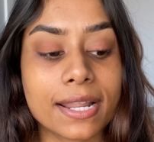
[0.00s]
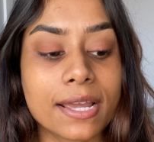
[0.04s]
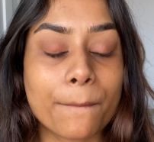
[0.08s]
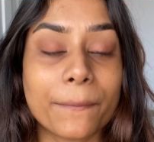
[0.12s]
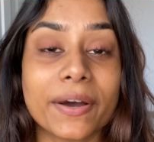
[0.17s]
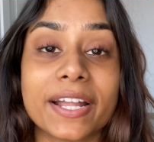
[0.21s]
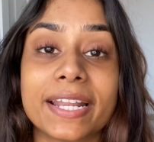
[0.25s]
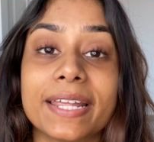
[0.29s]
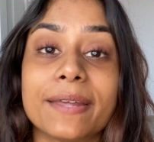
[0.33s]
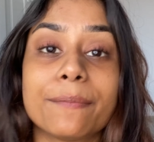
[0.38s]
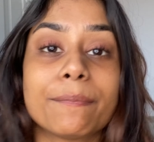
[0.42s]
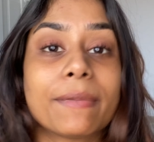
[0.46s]

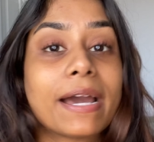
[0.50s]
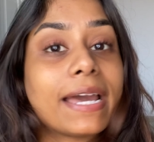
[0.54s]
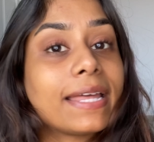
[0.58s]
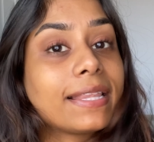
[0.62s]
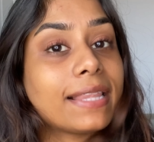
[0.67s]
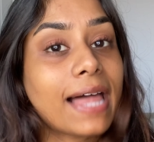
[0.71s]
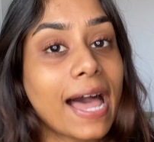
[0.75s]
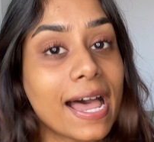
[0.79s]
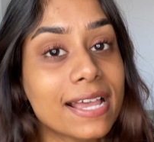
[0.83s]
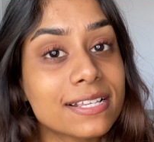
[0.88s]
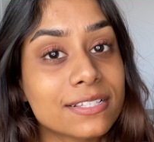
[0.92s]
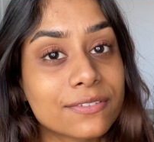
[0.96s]
But in my
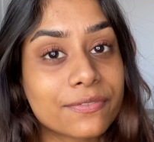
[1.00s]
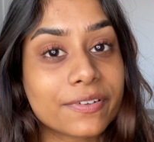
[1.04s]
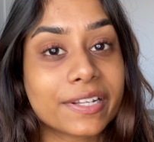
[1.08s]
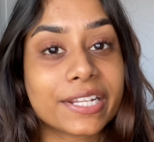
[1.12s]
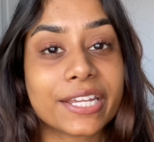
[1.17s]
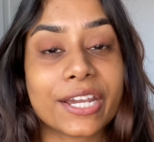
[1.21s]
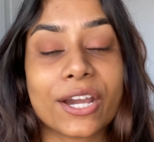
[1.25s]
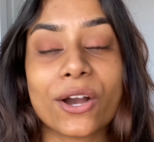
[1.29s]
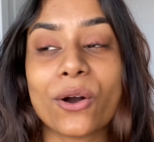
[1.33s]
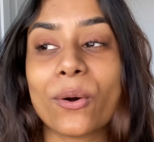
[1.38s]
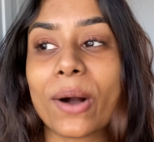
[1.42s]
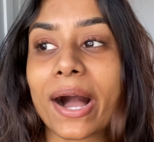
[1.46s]
last
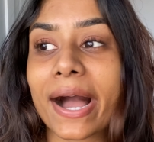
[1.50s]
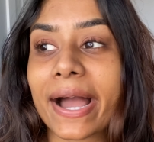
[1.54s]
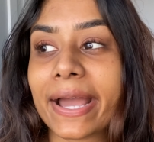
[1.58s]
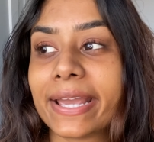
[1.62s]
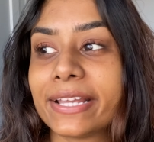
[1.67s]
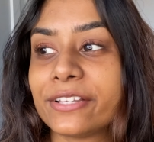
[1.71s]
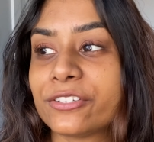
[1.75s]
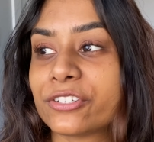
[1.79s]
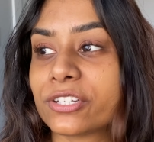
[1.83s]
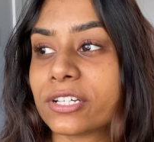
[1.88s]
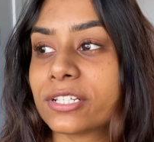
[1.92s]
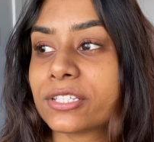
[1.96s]
video, I
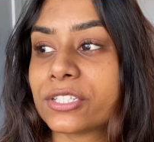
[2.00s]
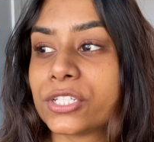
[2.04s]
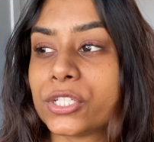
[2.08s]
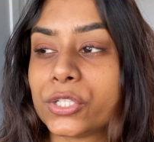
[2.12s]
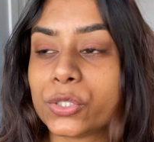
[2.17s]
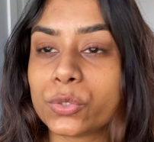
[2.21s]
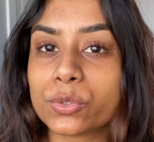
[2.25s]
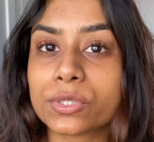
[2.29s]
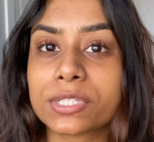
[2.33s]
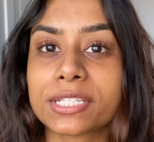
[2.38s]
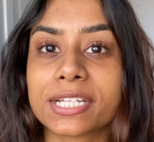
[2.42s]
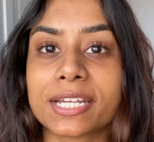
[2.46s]
just
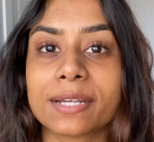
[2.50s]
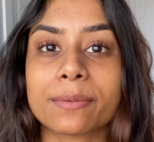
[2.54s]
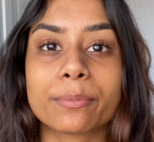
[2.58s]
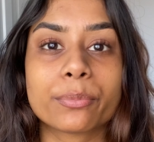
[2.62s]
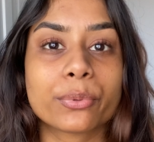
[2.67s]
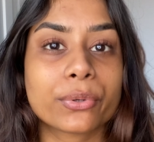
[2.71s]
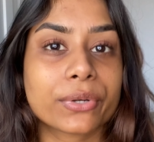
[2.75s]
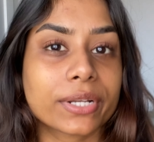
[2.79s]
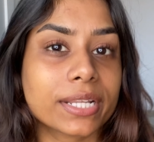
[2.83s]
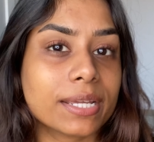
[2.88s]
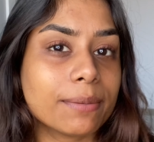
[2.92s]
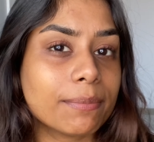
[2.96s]
used it
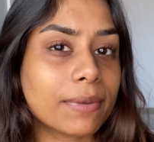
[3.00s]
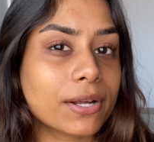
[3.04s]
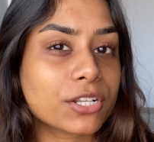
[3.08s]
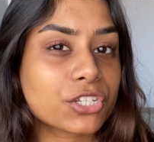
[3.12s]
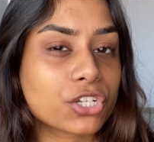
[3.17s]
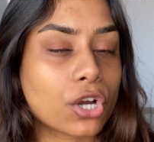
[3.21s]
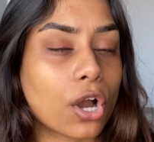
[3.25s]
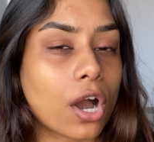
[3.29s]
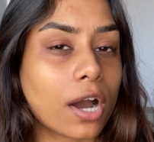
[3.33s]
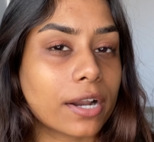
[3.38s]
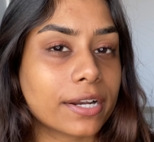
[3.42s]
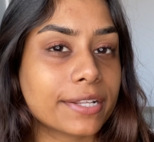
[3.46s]
pretty much
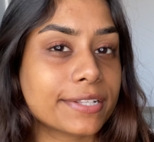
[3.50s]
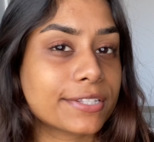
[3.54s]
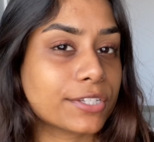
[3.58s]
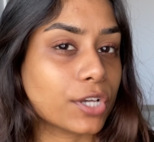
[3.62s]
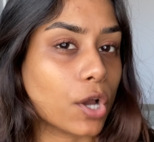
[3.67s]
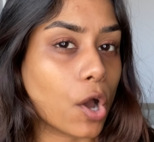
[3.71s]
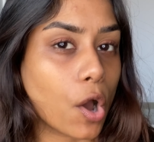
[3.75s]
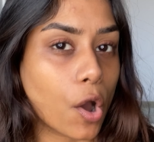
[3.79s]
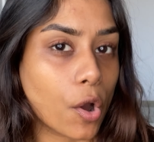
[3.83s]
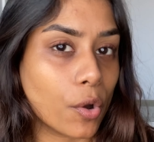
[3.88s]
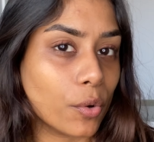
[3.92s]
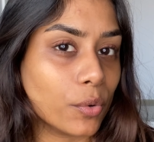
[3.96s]
on its
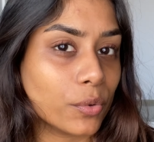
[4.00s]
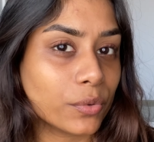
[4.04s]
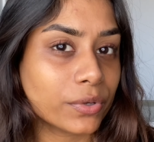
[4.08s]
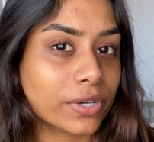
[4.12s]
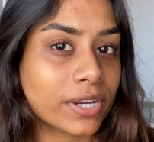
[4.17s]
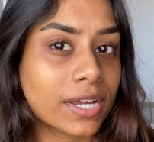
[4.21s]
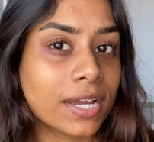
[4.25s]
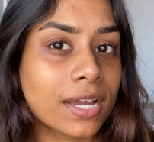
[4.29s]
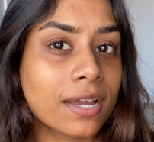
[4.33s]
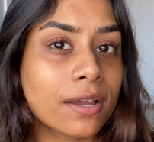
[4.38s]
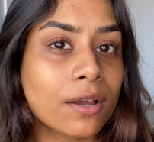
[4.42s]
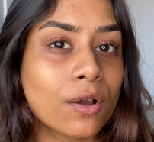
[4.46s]

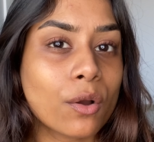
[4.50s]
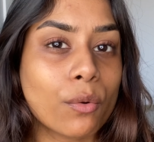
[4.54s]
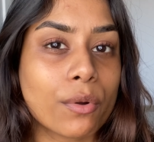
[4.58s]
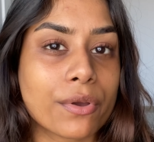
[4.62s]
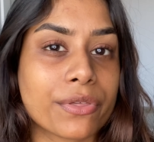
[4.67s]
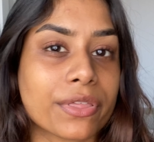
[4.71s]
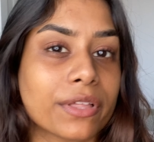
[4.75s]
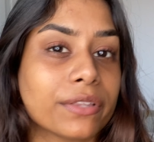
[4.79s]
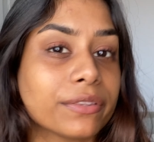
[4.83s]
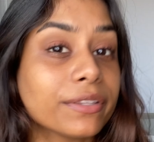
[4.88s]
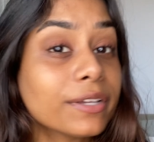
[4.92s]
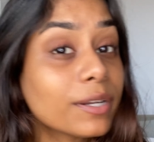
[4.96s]
own
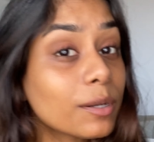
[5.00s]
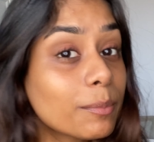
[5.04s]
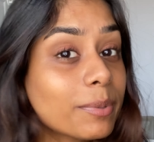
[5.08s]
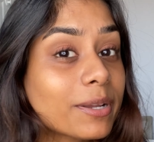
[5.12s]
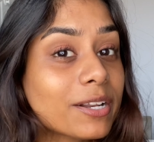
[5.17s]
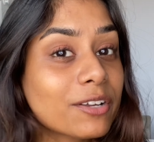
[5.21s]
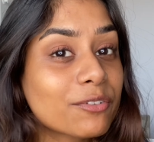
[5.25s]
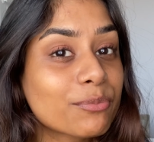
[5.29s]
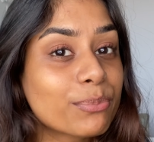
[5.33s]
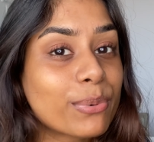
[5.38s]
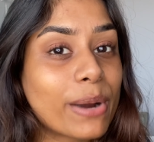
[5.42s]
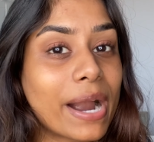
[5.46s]
with a little bit
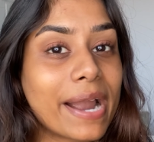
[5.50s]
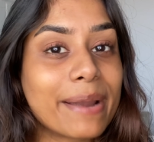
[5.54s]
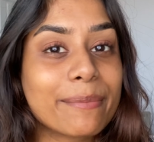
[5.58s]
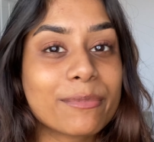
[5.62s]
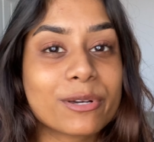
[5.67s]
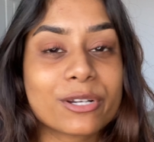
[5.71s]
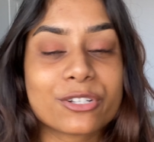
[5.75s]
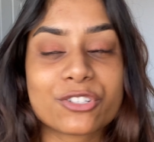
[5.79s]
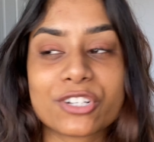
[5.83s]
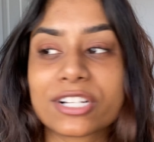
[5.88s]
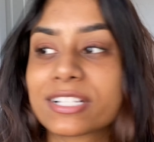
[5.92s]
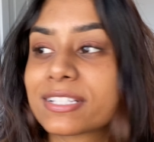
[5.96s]
of
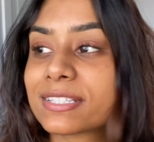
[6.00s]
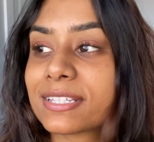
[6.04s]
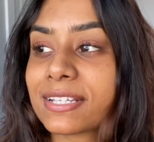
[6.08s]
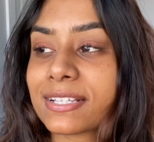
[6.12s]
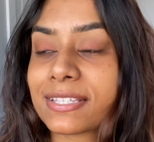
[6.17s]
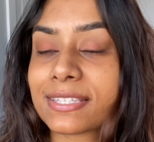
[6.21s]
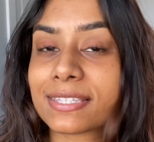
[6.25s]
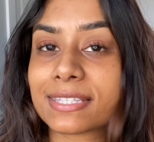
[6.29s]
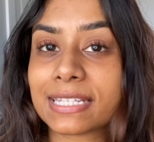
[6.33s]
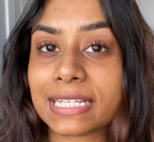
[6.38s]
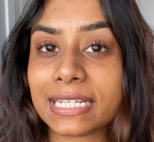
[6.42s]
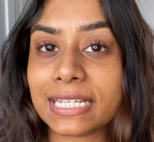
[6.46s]
primer just to
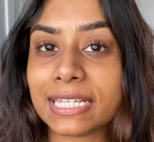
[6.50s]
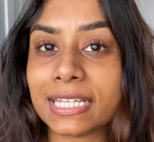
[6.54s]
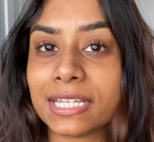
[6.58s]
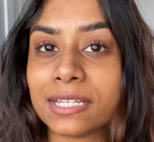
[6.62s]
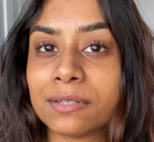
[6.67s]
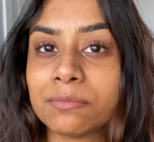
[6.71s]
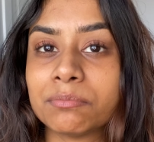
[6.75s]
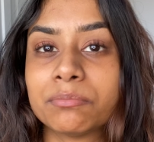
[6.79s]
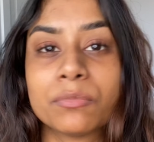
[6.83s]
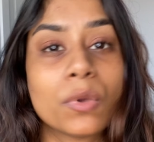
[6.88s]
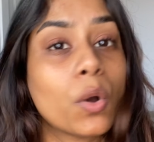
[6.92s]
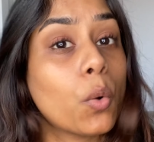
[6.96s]

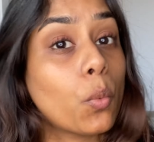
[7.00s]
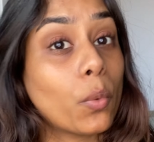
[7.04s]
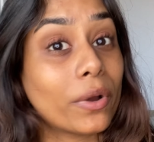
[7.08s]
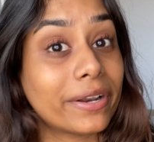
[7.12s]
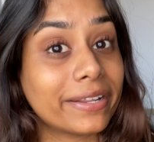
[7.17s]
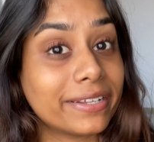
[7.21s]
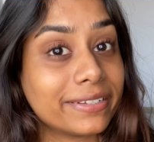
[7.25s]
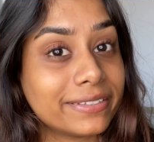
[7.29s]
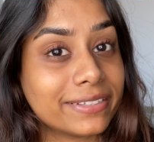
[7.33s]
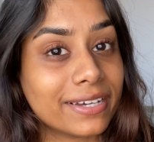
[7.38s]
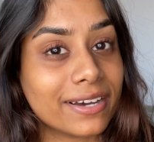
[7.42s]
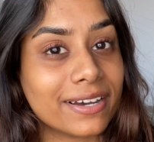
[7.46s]
see what
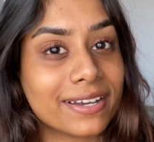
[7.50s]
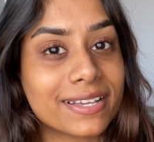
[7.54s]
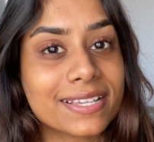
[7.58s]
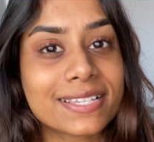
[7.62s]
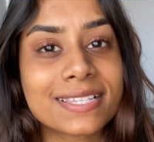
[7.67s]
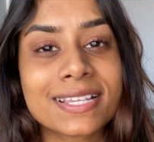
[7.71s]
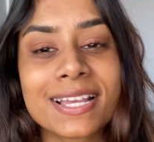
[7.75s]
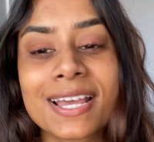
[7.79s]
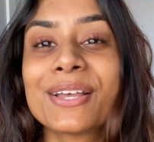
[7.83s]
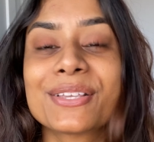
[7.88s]
it does.